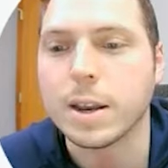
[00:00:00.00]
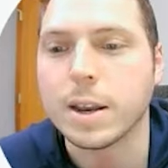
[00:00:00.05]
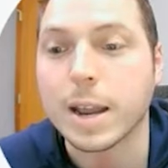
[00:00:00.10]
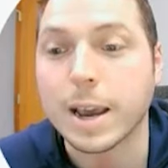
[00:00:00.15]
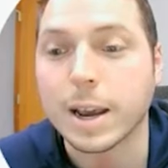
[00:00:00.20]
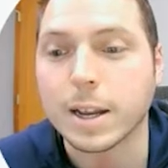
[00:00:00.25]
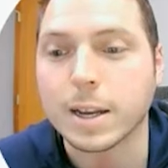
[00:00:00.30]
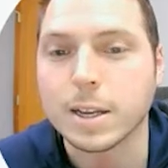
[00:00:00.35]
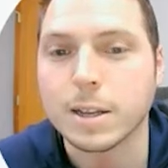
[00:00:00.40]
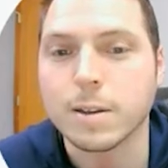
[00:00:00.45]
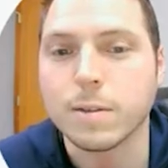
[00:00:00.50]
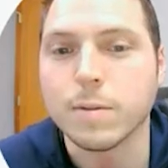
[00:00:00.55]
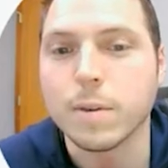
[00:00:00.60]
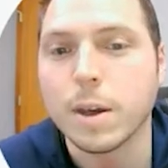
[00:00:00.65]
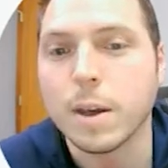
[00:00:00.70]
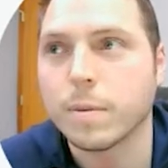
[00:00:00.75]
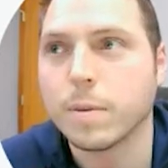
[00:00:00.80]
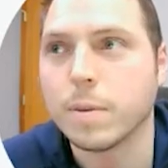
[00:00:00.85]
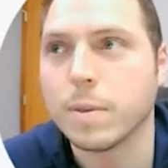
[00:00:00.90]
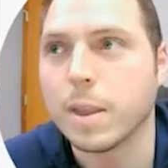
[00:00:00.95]
negative
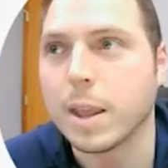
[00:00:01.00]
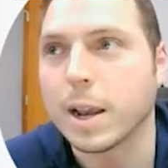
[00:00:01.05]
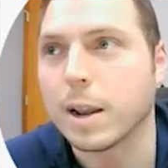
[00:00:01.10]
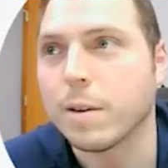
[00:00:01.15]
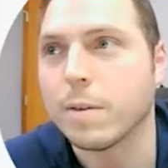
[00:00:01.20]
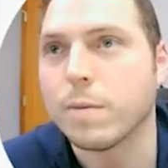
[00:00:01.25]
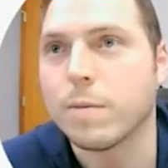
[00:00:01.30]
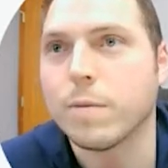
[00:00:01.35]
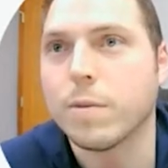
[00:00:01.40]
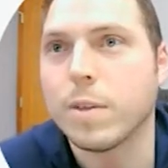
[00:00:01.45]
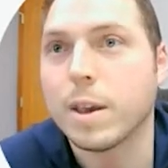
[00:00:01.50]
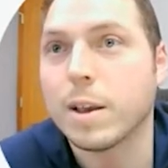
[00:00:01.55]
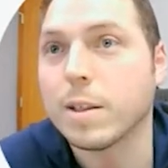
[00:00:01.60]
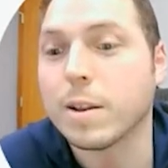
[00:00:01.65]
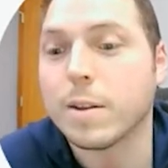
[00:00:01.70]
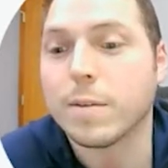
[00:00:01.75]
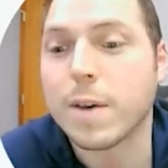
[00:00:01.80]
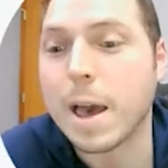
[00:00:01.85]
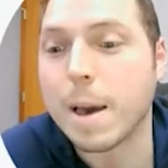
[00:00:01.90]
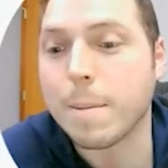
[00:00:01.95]
things
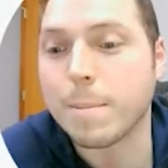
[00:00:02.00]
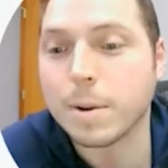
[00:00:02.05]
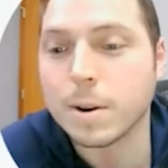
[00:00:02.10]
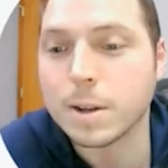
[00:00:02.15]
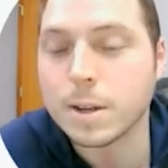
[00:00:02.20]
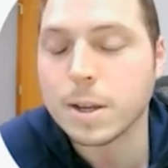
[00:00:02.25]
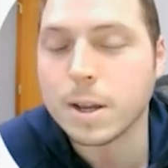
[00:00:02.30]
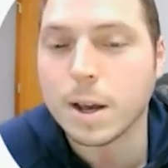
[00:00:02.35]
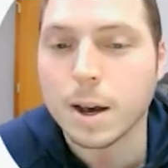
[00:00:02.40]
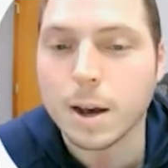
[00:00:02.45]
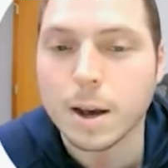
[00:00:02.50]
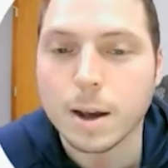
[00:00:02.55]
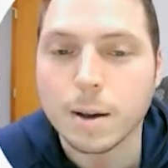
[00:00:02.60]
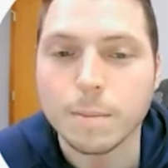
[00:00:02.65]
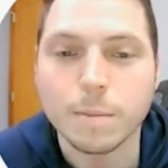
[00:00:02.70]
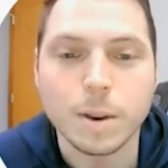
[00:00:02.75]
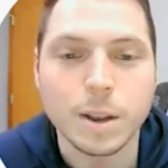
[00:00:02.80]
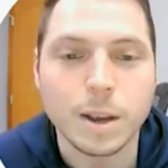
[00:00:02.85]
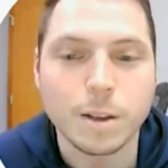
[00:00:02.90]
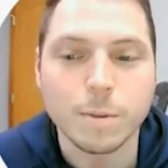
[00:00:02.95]
that have happened,
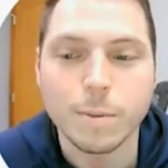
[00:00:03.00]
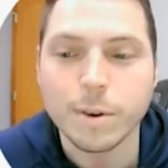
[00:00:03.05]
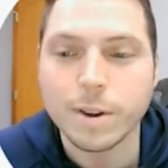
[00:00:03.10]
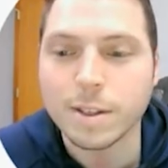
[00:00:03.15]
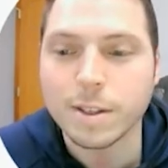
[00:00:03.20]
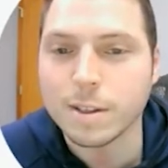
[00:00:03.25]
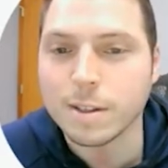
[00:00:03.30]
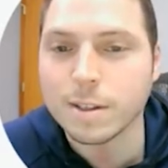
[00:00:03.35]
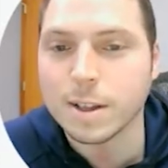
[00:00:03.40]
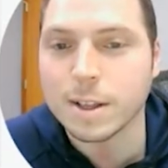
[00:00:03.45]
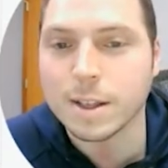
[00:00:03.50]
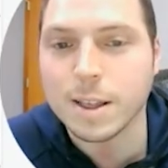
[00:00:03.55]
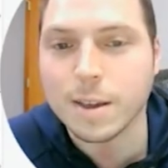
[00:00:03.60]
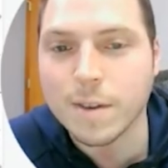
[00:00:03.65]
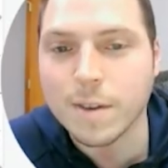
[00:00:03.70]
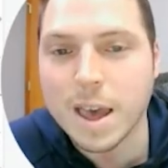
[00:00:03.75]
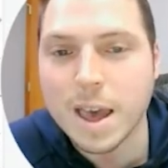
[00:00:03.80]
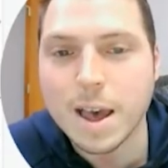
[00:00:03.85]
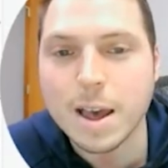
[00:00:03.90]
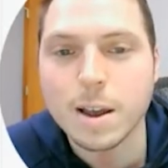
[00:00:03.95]
experiences that they've
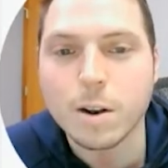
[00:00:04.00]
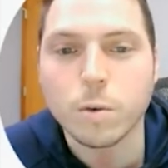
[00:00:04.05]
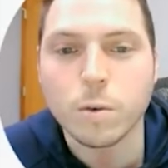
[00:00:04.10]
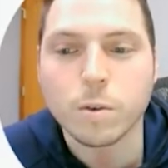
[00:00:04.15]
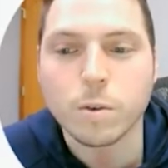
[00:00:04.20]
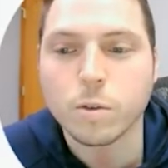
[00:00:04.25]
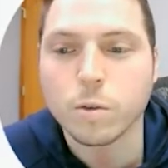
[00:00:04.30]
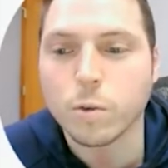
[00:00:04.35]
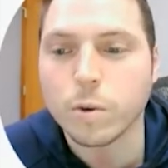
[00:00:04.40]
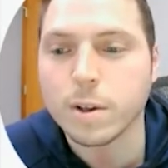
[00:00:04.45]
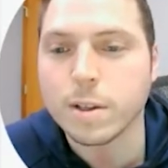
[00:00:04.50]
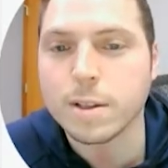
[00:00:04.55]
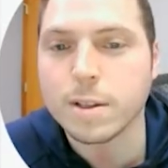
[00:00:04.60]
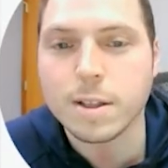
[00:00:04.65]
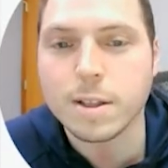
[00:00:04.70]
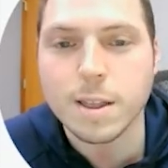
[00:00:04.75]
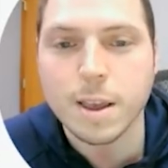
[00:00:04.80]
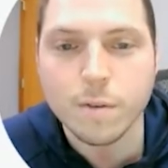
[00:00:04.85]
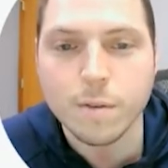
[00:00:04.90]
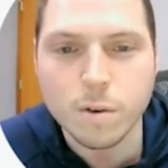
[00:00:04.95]
had or stories
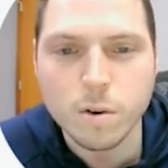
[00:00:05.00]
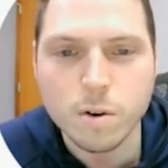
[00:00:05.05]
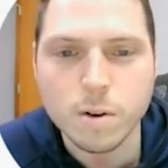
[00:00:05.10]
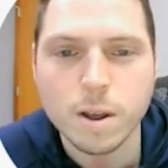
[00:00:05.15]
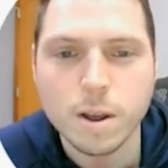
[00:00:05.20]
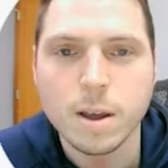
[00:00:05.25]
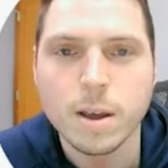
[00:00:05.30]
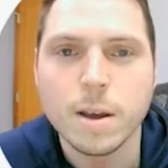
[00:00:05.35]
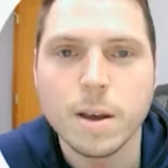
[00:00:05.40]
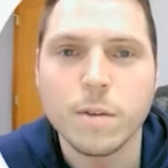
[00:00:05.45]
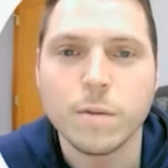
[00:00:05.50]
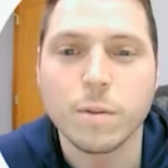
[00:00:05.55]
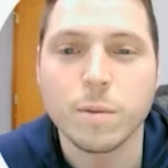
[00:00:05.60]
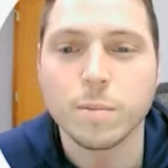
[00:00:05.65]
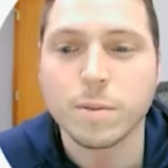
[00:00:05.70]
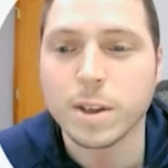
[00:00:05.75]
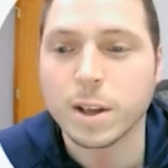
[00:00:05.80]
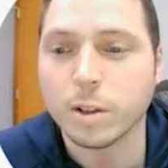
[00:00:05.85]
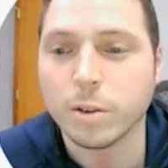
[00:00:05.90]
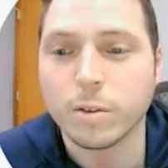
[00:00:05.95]
that they've heard from
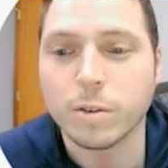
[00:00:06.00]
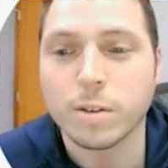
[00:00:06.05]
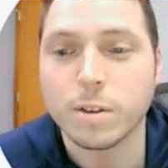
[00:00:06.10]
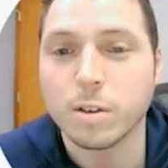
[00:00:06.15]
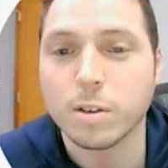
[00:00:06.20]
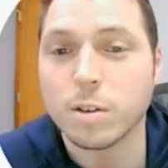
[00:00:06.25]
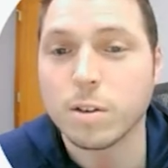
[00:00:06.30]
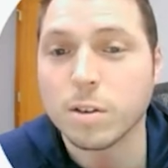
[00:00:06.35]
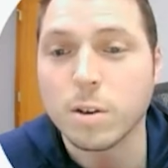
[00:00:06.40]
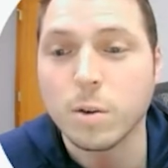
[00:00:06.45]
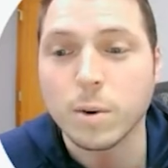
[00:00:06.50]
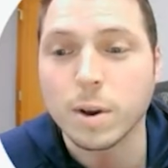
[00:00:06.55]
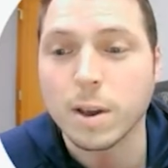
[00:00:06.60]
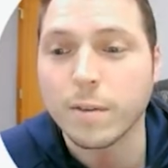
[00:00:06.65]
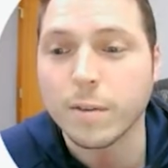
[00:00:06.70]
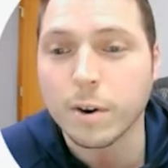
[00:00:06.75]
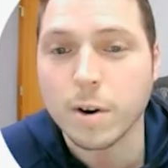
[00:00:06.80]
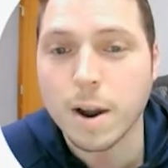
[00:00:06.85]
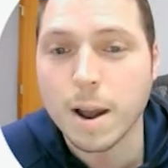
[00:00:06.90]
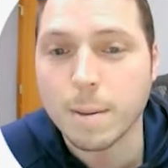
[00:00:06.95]
sellers that just don't
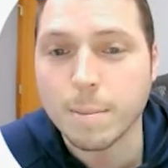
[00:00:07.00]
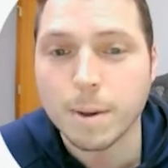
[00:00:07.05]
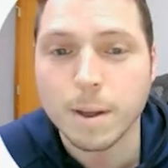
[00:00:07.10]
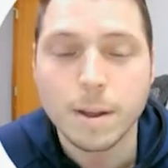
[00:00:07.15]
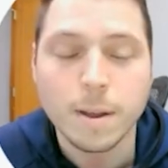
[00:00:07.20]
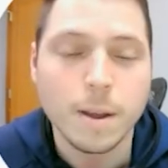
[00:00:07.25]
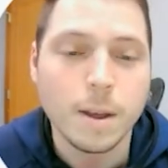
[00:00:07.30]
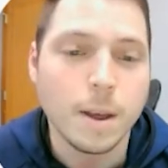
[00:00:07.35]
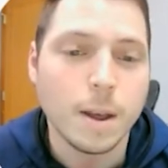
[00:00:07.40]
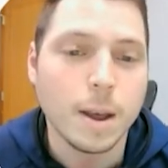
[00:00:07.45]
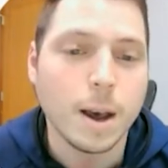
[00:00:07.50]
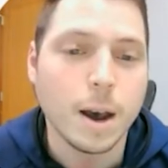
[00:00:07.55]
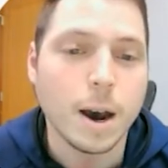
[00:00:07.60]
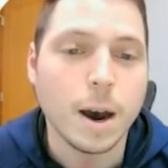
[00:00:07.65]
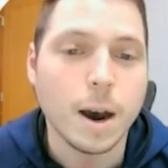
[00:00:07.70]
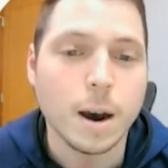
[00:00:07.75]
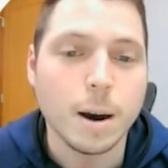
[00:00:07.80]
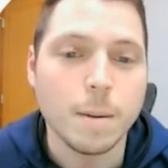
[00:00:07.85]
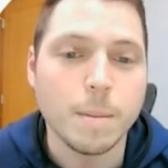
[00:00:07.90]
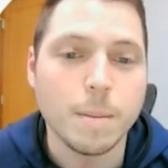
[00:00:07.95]
give a crap.
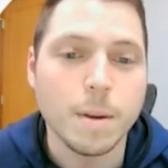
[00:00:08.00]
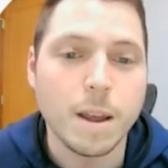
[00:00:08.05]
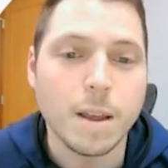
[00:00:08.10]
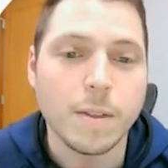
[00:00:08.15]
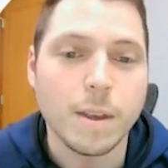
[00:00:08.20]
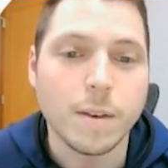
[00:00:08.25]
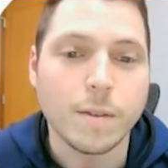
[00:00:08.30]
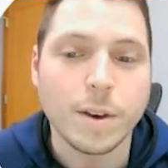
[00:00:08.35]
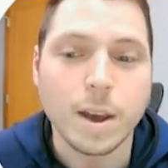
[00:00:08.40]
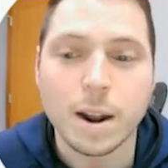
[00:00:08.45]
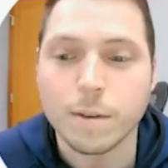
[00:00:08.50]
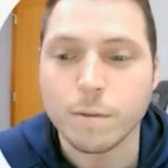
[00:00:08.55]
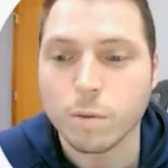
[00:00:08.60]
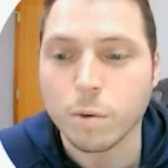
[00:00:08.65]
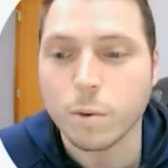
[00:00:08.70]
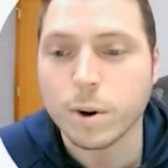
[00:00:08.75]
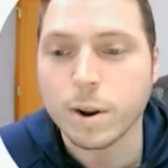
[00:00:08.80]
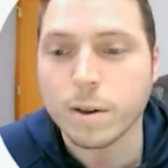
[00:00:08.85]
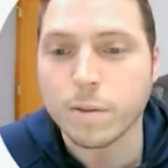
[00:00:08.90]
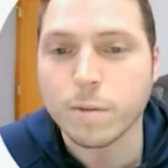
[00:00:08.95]
And they've kind of
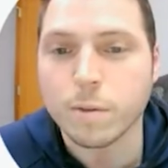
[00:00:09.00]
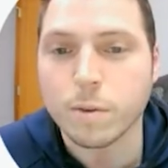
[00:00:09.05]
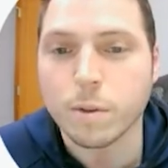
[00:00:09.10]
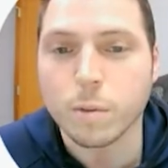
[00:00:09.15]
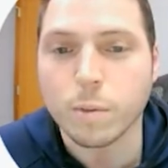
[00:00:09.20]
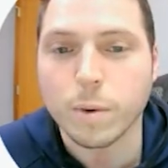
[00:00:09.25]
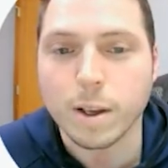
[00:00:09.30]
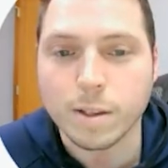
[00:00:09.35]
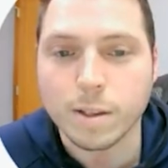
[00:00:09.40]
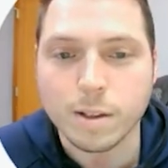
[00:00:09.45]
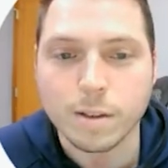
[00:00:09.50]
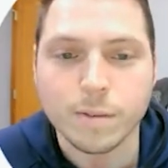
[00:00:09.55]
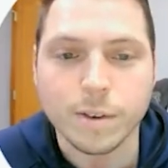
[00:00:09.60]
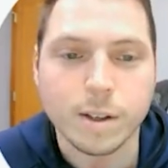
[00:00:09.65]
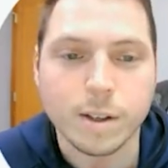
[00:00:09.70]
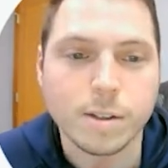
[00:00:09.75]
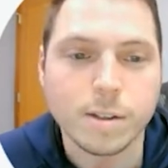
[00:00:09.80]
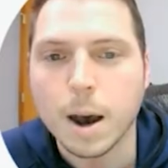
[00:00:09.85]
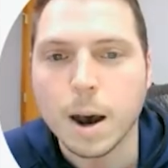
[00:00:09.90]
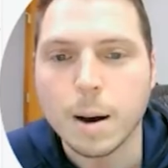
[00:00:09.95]
ruined it for the rest of
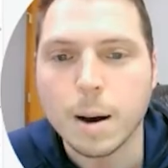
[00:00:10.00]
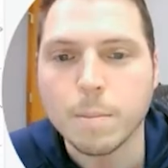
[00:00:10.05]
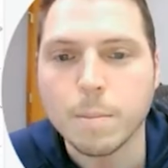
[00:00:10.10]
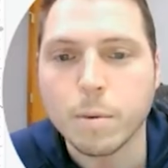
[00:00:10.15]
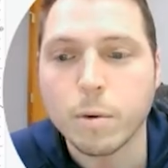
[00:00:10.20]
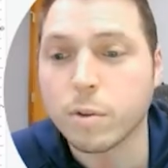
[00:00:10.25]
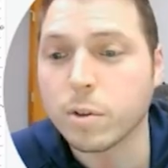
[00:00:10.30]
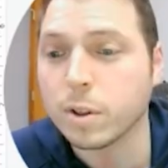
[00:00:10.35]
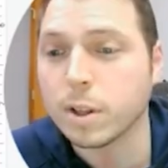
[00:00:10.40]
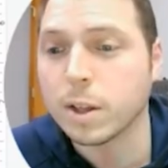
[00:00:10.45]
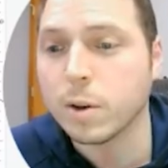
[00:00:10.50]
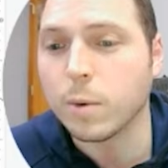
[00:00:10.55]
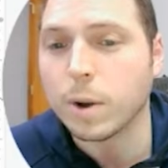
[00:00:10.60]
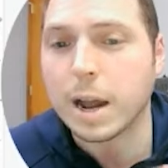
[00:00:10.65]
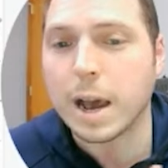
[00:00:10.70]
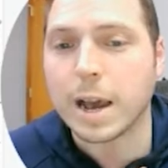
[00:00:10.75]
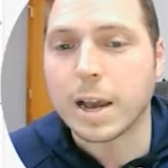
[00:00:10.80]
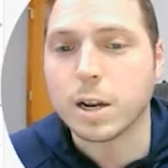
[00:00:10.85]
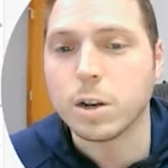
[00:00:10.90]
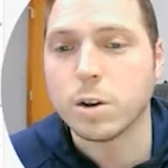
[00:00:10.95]
us. Personally, what
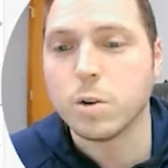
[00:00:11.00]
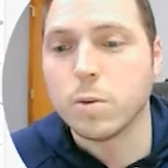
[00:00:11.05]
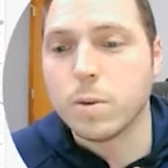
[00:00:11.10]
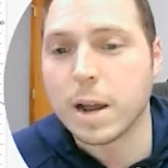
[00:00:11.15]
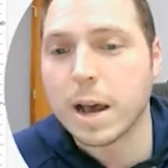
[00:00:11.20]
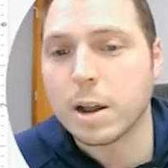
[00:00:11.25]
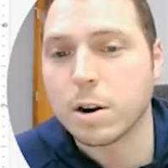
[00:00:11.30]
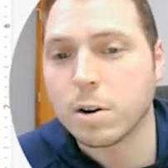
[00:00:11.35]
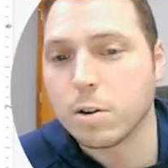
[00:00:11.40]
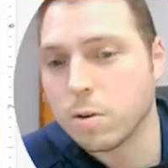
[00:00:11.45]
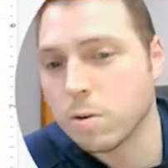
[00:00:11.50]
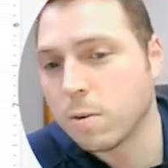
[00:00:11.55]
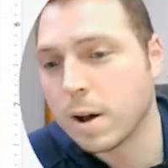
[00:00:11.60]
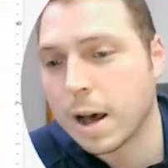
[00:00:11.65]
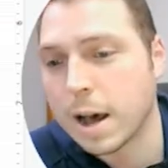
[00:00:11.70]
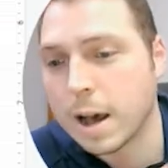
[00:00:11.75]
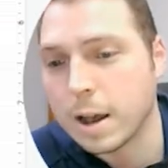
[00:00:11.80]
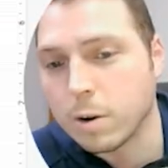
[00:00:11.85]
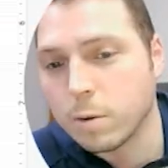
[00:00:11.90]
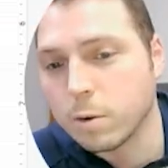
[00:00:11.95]
I do not do,
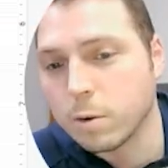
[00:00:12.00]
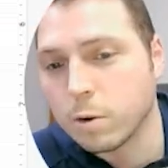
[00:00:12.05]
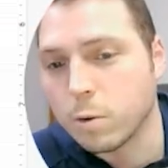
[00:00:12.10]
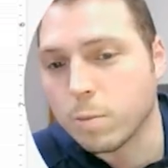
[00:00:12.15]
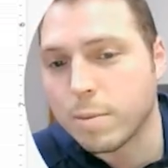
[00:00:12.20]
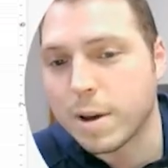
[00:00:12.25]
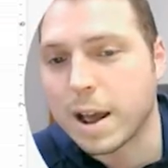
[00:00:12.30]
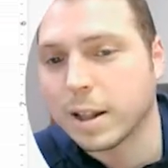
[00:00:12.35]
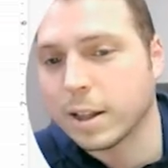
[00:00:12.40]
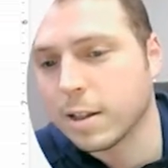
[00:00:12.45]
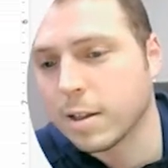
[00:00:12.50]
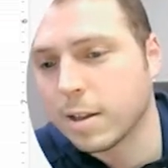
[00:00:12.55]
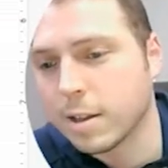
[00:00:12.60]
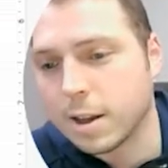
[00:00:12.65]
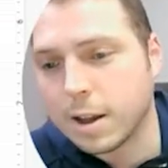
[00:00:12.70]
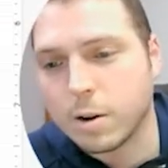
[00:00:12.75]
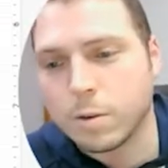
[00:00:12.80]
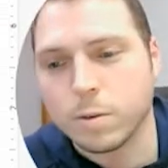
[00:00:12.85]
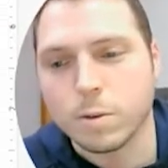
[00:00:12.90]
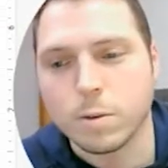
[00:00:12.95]
I don't do pallets,
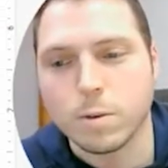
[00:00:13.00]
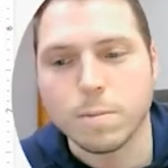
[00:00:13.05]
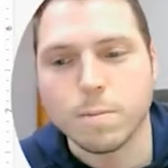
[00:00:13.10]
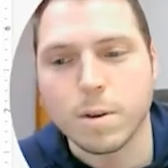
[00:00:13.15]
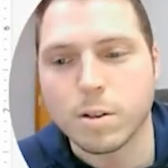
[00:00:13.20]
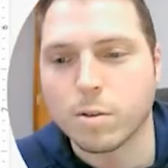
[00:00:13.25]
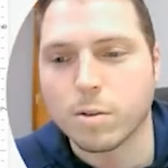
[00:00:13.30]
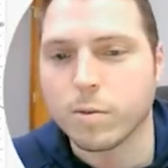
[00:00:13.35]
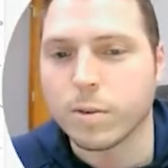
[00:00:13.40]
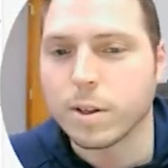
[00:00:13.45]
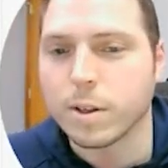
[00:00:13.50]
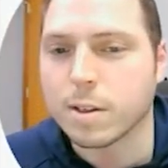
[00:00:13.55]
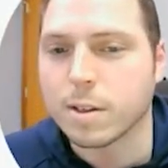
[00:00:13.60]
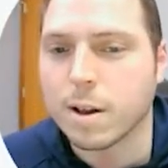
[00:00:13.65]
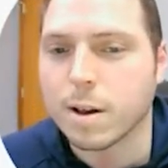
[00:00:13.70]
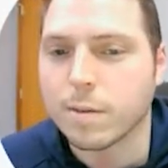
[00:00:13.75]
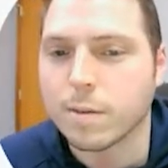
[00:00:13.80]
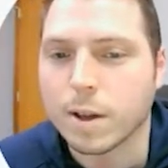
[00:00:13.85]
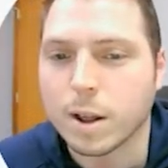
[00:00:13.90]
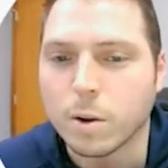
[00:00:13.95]
I don't do mystery
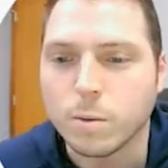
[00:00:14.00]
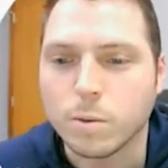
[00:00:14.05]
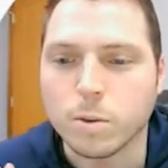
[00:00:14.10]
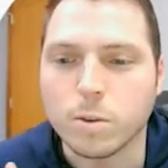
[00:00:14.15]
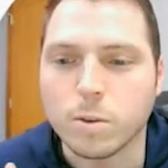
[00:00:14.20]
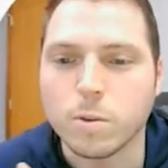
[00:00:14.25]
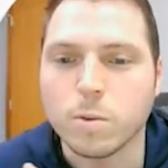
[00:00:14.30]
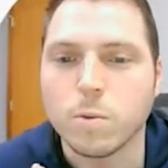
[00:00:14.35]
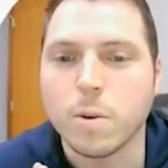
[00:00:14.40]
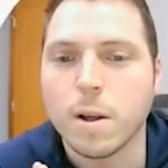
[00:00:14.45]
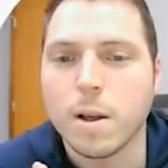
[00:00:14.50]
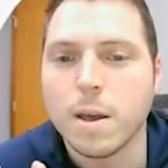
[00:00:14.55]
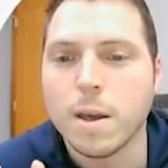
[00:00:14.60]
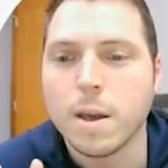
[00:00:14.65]
stuff, I don't do